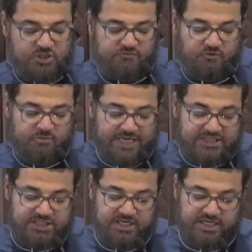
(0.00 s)
from
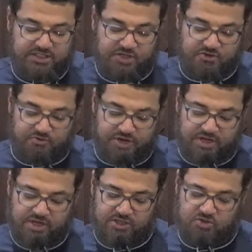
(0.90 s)
1993
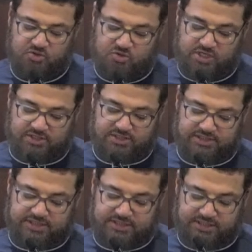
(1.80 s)
to
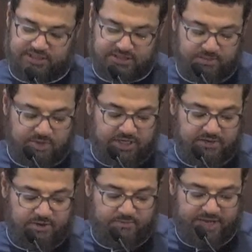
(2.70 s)
2016
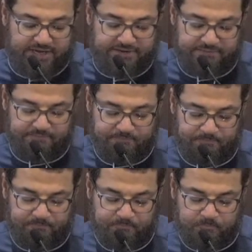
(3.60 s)
among men.
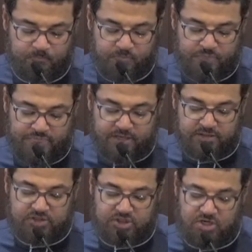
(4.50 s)

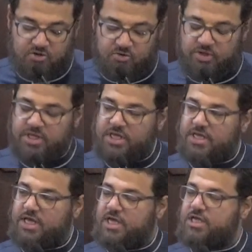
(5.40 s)
So,
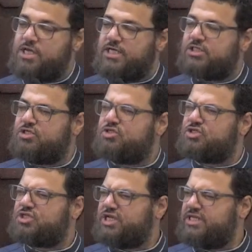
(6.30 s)
as you
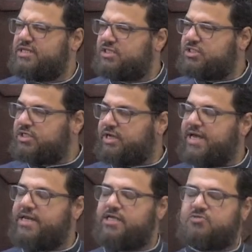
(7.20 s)
see, this
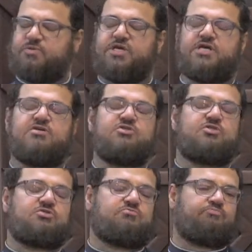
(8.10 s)
declining is
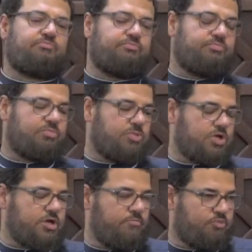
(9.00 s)
because
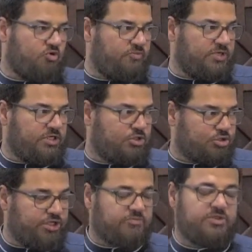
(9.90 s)
improvement in
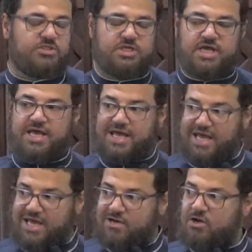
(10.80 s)
treatment
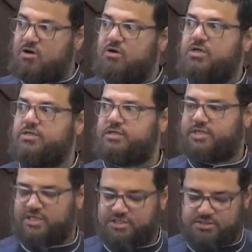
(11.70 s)
and early
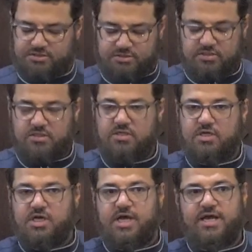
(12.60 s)
detections,
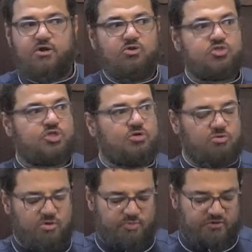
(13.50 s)
and
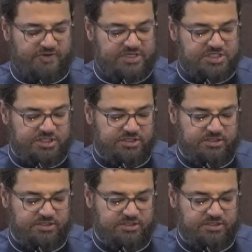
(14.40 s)
also prevention.